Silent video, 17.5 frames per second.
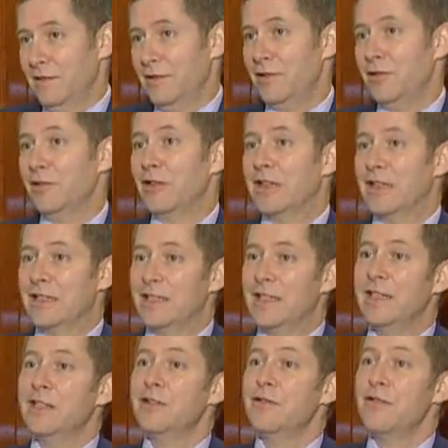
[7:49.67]
to
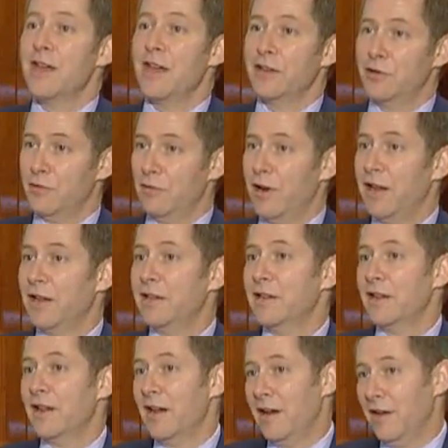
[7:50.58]
continue that
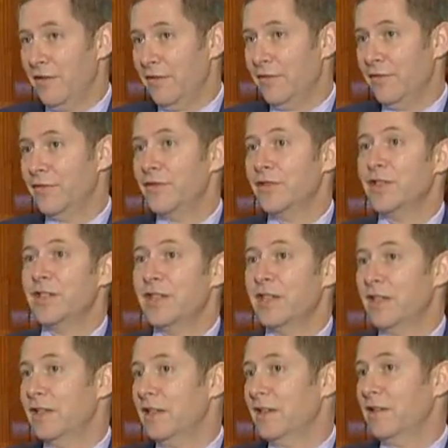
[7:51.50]
trend of
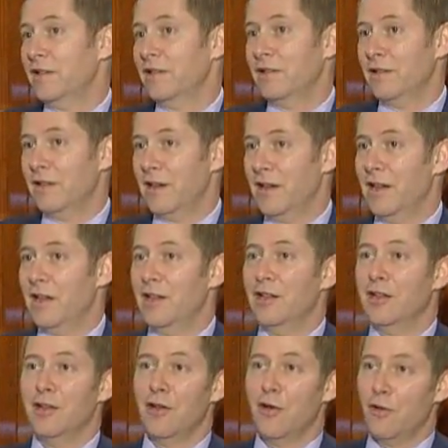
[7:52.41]
seeing
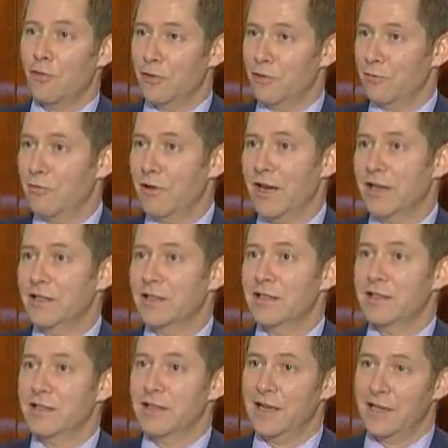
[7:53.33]
lower
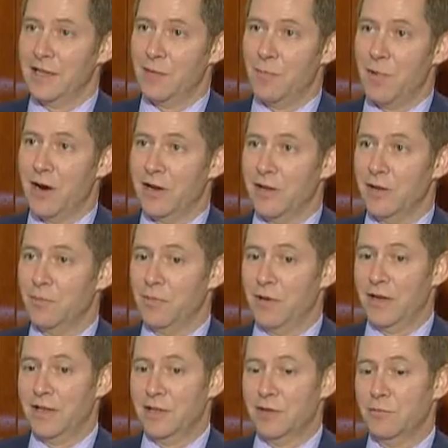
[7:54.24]
rates in the
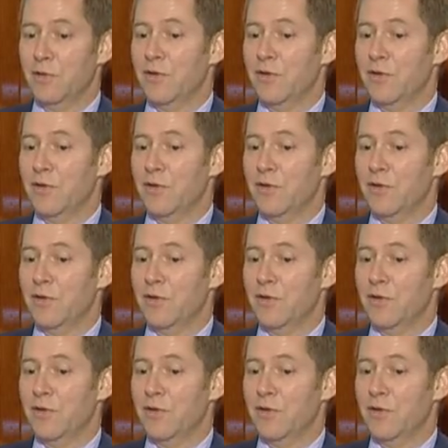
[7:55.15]
marketplace.